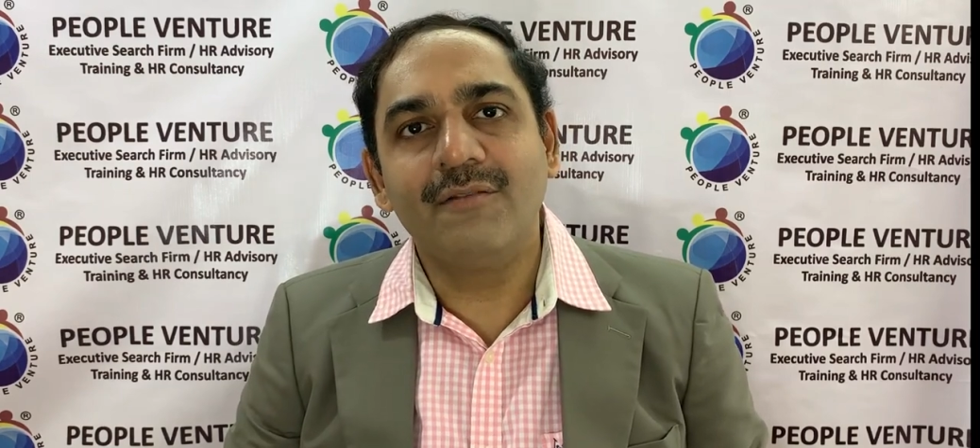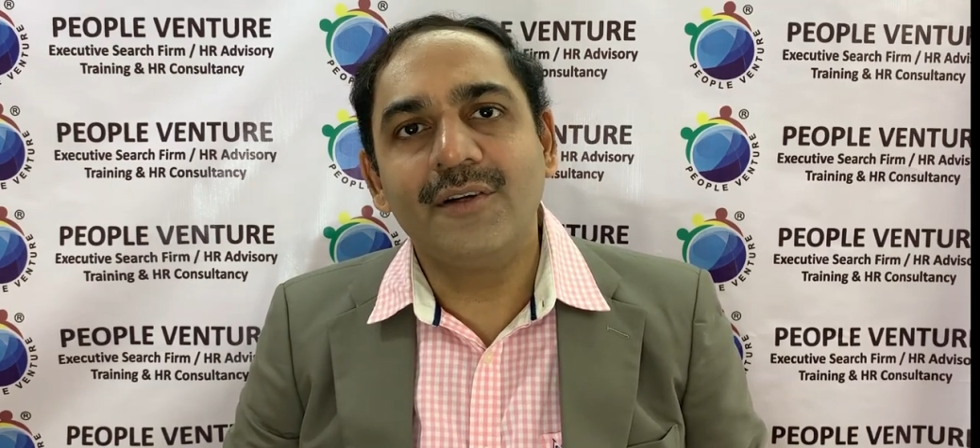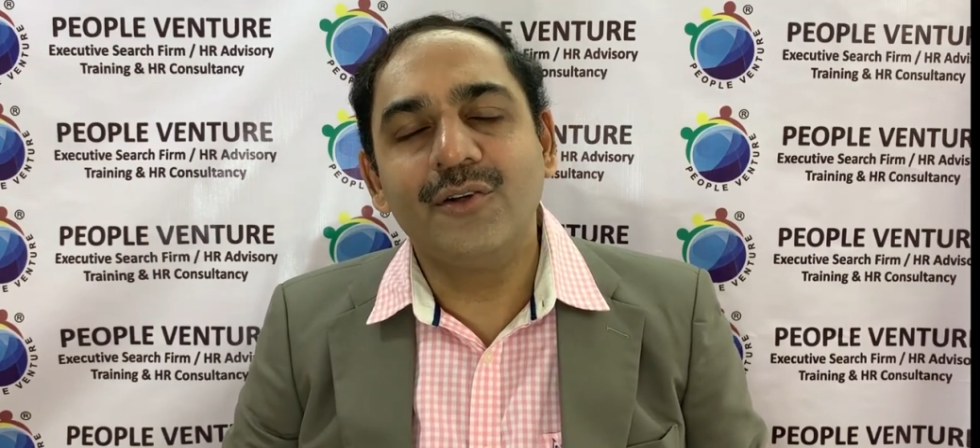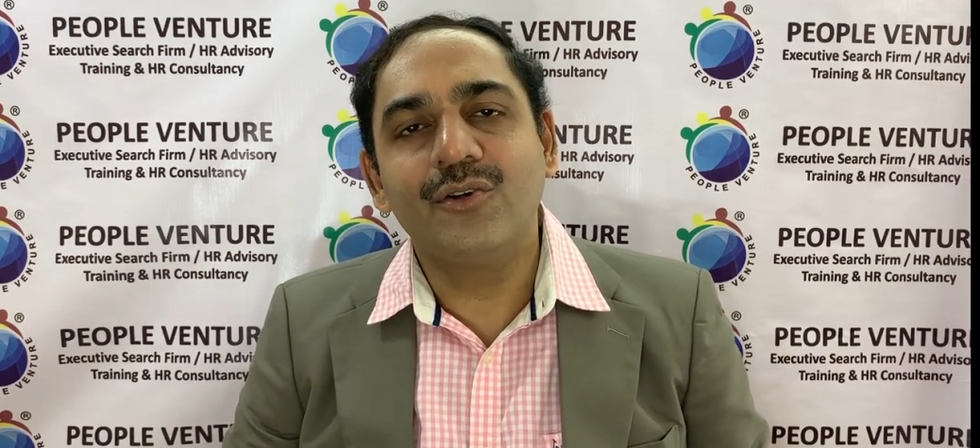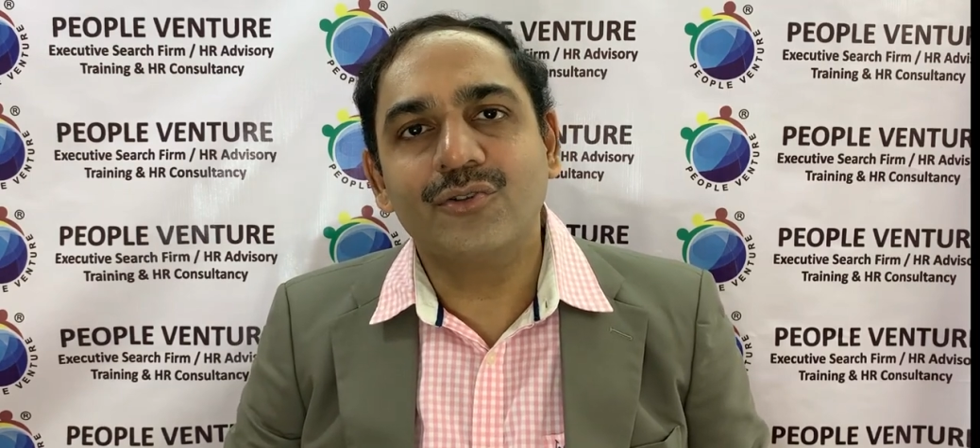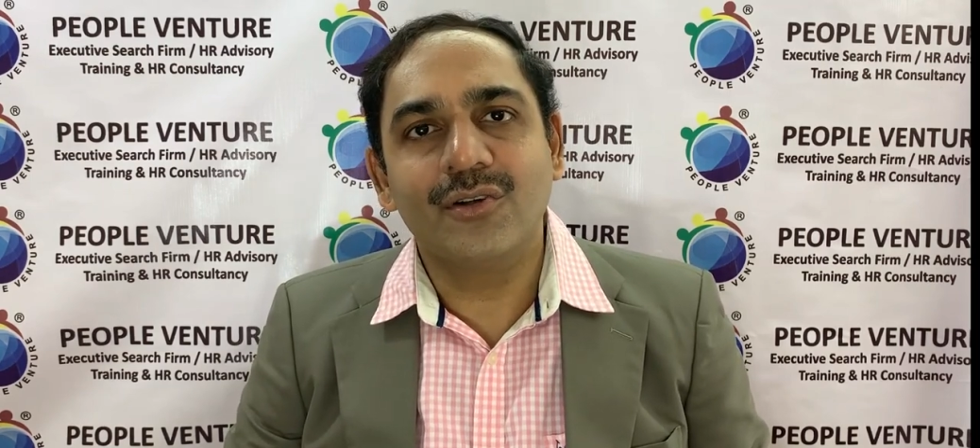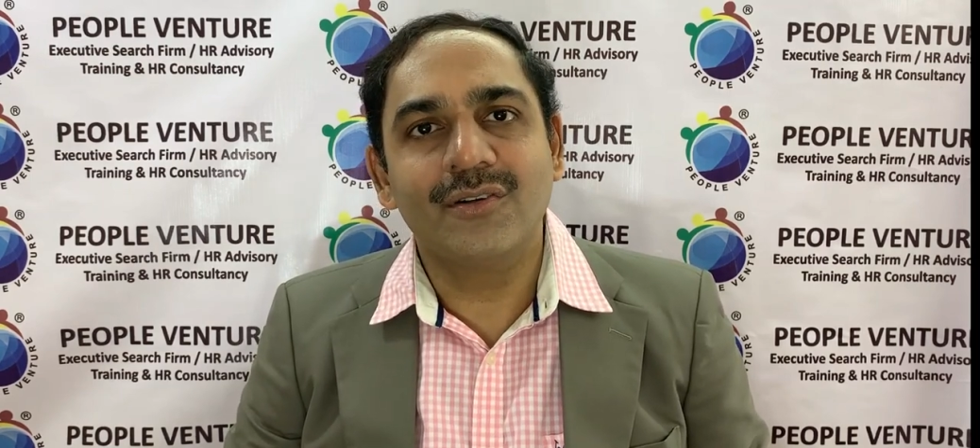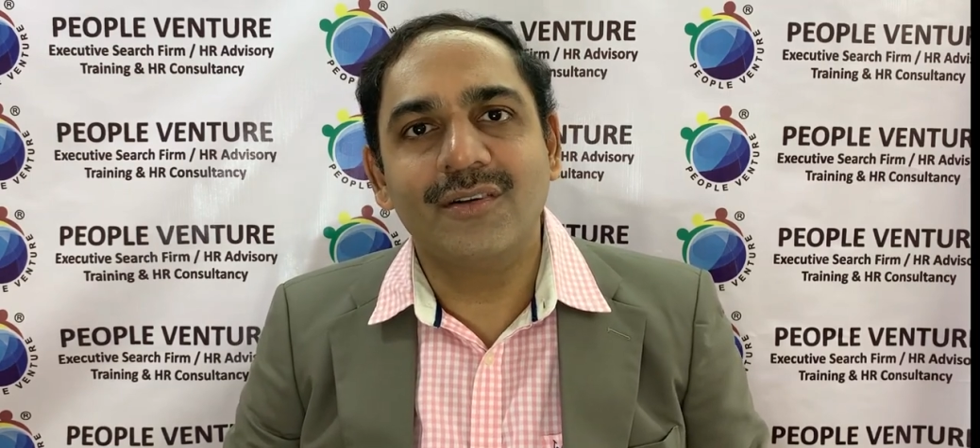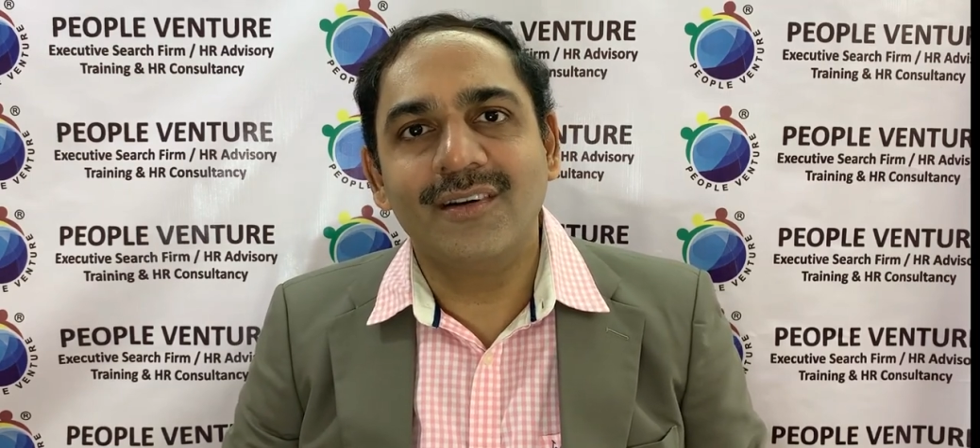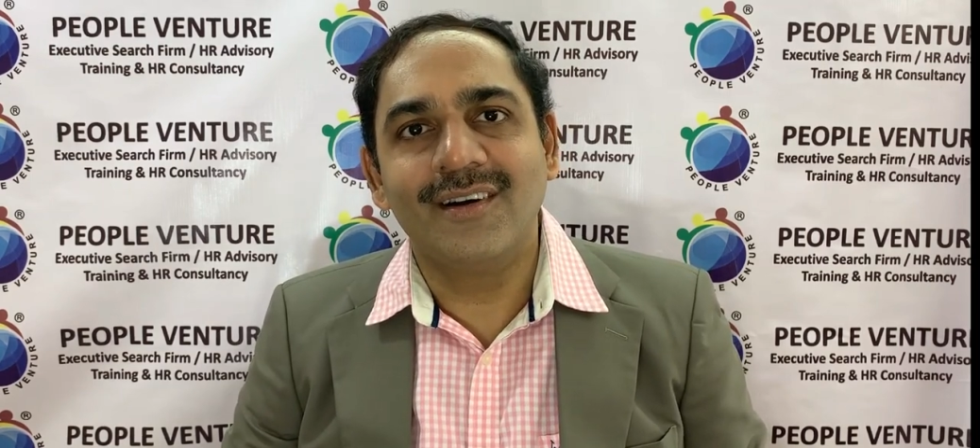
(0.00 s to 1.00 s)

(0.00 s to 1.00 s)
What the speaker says: videos on